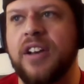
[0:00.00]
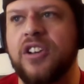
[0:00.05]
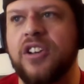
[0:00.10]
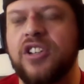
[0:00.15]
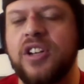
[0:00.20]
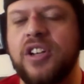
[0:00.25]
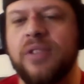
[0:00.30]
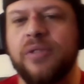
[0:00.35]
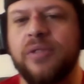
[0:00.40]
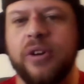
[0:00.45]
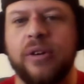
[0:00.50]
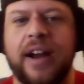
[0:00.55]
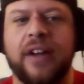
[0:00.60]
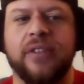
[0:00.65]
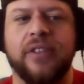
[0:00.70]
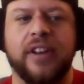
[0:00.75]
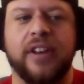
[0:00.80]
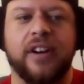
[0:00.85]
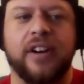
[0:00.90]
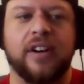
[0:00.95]
kind of shuffled
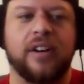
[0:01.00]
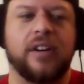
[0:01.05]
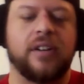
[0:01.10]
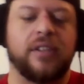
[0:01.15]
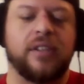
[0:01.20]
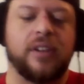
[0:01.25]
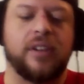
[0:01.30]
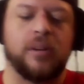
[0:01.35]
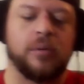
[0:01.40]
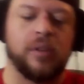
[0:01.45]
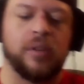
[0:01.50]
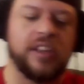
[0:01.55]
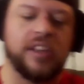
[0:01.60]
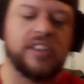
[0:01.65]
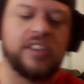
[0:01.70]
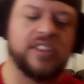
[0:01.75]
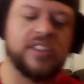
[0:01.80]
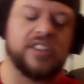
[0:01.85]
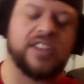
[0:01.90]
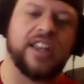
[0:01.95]
around their
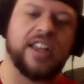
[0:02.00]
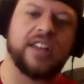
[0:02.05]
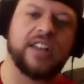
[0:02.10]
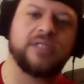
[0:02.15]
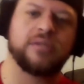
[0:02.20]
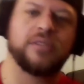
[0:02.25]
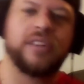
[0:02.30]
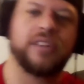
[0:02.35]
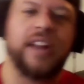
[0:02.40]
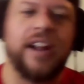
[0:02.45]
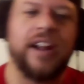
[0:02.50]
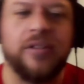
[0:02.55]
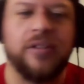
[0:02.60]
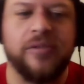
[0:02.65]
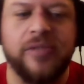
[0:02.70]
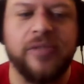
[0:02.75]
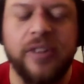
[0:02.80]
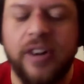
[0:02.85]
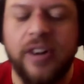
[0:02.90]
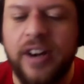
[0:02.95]
releases schedule
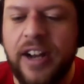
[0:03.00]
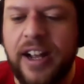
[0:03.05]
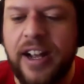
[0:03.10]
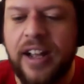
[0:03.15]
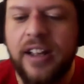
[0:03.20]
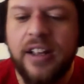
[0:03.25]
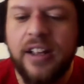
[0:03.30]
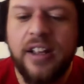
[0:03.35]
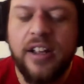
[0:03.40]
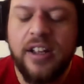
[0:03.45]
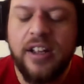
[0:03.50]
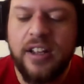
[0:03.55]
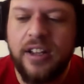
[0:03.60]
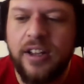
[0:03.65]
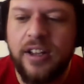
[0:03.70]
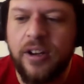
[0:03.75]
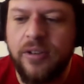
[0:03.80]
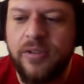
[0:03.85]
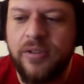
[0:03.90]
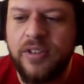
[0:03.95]
now for
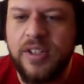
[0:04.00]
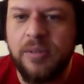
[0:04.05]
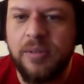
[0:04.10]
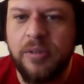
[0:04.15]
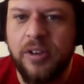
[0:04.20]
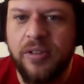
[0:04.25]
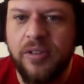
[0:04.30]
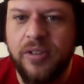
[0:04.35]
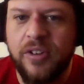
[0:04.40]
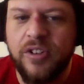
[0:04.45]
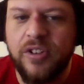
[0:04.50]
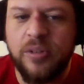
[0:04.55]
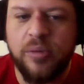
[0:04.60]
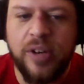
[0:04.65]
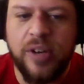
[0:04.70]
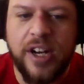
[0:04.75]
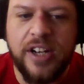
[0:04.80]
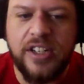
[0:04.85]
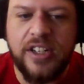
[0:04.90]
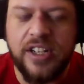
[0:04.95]
some of their future
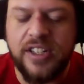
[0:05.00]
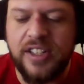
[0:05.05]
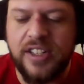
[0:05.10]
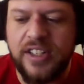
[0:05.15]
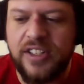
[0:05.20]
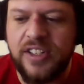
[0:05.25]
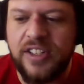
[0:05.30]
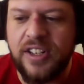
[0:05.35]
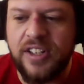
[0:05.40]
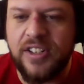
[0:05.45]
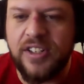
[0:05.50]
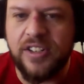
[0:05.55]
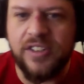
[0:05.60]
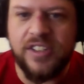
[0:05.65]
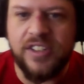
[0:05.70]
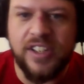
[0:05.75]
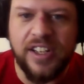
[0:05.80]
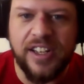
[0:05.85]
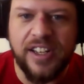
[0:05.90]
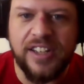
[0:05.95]
projects like Sinister
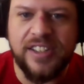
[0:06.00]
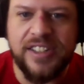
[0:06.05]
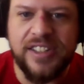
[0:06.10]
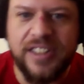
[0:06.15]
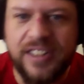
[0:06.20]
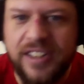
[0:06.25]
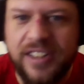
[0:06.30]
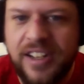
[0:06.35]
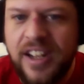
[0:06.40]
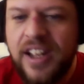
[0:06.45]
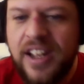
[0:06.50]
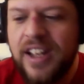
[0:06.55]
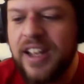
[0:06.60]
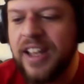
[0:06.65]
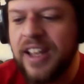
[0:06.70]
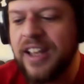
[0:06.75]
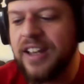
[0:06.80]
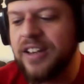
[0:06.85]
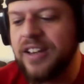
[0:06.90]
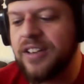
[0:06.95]
Six, and
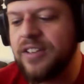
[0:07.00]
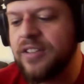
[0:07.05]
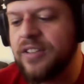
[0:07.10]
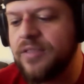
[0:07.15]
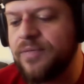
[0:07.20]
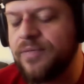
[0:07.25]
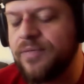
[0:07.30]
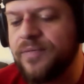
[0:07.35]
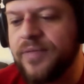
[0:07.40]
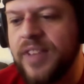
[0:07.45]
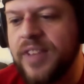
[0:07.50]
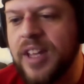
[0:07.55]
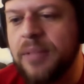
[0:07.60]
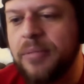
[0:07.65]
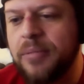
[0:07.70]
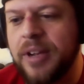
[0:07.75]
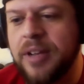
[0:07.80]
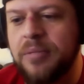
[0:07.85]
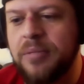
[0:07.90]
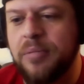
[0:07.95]
it
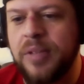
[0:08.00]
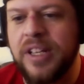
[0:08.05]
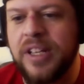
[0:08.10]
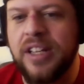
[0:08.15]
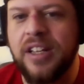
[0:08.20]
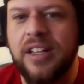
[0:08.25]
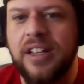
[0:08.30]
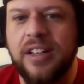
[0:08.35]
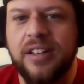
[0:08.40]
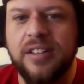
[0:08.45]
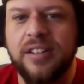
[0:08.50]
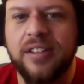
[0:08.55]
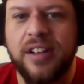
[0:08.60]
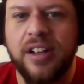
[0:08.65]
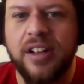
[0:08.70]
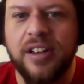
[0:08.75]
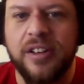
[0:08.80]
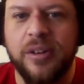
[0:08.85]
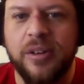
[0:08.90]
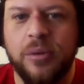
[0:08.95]
might be
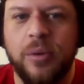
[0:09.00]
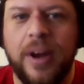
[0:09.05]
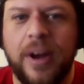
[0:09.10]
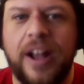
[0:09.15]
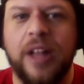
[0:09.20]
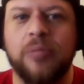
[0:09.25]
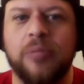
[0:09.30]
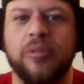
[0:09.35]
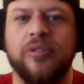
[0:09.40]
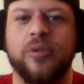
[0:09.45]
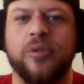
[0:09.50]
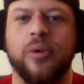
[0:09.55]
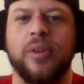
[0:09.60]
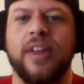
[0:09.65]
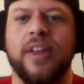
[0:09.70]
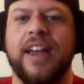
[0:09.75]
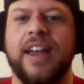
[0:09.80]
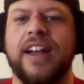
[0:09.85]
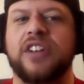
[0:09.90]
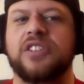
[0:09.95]
a little while
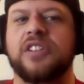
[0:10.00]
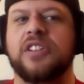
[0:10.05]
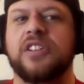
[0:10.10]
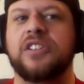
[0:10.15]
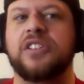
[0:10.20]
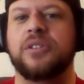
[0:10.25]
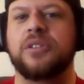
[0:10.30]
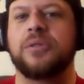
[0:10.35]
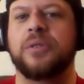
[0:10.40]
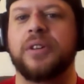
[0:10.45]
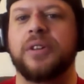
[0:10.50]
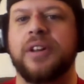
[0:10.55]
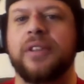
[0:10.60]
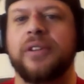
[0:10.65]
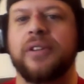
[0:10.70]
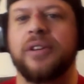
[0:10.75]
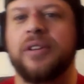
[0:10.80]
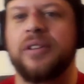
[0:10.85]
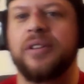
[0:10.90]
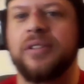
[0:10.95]
before they actually do
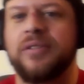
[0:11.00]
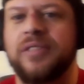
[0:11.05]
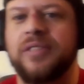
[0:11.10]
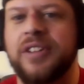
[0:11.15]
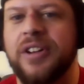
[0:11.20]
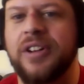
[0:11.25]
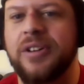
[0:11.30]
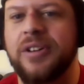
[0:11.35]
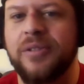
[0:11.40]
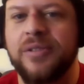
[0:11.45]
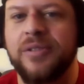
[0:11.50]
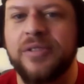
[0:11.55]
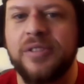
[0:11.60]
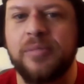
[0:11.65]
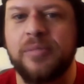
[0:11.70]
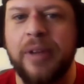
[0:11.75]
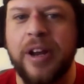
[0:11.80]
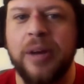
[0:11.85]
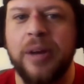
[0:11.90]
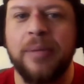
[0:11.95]
another
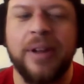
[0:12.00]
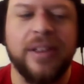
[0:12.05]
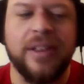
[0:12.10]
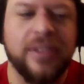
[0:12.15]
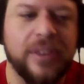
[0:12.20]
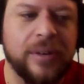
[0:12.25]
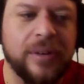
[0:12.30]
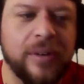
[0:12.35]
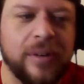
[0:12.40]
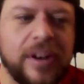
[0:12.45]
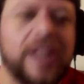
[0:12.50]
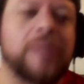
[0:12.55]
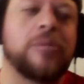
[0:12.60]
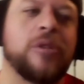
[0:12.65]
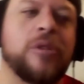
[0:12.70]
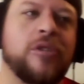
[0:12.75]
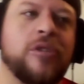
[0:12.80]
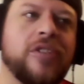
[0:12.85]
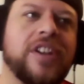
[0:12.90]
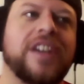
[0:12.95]
Spider-Man 3
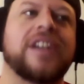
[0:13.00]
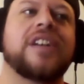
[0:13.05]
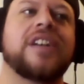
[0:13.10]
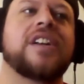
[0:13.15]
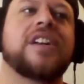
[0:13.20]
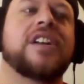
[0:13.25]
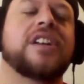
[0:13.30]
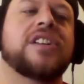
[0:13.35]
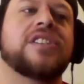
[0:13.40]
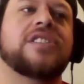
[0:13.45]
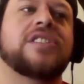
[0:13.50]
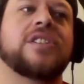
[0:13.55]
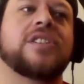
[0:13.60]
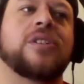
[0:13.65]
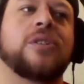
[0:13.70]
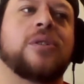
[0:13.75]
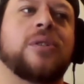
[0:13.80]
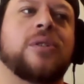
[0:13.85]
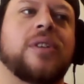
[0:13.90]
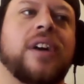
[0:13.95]
movie.
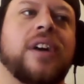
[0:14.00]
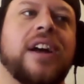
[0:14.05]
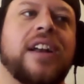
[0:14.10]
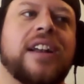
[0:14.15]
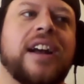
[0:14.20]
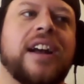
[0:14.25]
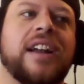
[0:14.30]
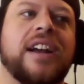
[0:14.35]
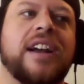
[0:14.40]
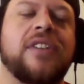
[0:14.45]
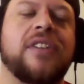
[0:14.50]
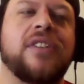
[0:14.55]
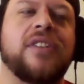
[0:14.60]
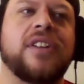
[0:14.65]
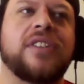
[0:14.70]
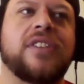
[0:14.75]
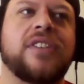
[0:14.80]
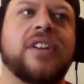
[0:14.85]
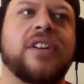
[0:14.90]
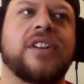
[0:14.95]
So I
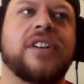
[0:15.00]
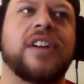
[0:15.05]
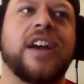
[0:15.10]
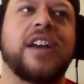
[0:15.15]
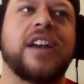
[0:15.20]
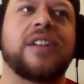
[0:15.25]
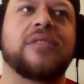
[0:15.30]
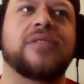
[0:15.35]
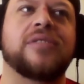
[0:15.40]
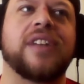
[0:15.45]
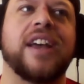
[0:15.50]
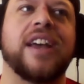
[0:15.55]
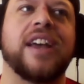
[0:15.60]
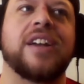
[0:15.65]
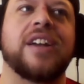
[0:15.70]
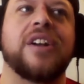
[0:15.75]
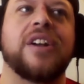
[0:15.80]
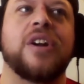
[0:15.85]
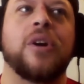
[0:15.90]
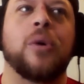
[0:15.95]
think they're kind of like
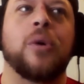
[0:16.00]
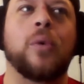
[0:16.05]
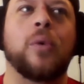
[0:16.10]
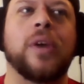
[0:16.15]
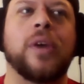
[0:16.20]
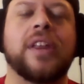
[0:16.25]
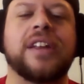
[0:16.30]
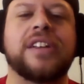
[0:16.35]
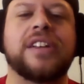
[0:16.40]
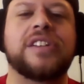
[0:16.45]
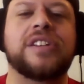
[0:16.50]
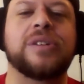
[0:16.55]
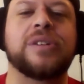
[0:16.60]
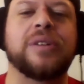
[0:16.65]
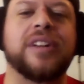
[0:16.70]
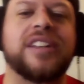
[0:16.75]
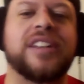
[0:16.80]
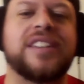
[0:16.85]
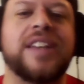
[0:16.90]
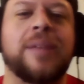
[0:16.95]
willing
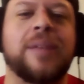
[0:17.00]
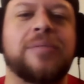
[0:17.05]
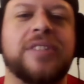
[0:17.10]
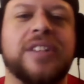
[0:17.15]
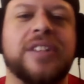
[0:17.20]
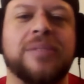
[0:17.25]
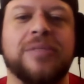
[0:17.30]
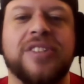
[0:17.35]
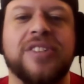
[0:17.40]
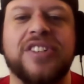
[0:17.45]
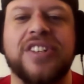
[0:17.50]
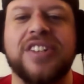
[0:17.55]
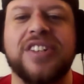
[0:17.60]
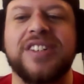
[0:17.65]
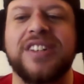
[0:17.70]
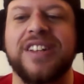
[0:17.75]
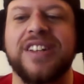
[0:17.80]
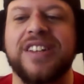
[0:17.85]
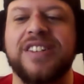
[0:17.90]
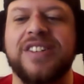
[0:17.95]
to accept some
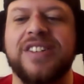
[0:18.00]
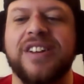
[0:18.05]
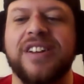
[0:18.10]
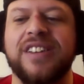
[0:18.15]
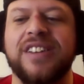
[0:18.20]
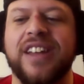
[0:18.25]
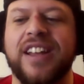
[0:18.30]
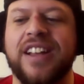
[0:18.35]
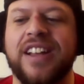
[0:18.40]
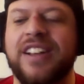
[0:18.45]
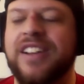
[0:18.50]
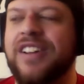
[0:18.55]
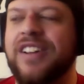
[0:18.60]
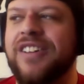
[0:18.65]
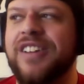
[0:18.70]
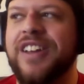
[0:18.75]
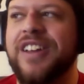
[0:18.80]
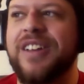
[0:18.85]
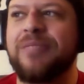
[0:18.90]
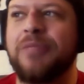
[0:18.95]
assistance on, like,
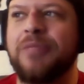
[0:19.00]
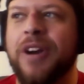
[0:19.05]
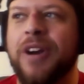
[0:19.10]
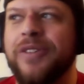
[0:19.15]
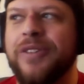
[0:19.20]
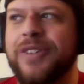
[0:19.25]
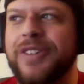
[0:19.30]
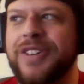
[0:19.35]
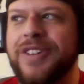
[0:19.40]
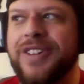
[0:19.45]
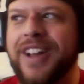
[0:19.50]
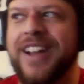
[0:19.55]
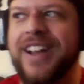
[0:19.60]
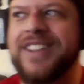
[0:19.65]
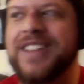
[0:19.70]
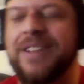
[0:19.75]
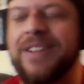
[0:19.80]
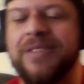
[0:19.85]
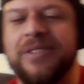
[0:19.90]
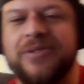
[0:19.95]
clearly Marvel, you
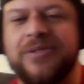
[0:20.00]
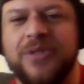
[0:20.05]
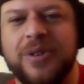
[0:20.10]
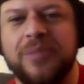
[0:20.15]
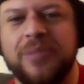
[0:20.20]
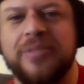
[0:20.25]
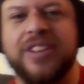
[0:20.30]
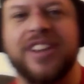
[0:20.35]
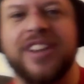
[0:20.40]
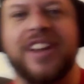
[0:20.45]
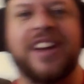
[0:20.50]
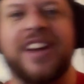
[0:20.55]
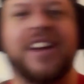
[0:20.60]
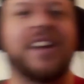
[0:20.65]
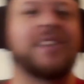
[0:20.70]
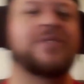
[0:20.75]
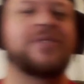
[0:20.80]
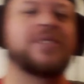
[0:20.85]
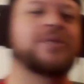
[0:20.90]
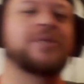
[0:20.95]
guys have the
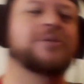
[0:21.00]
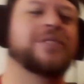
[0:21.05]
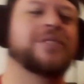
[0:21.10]
formula. If you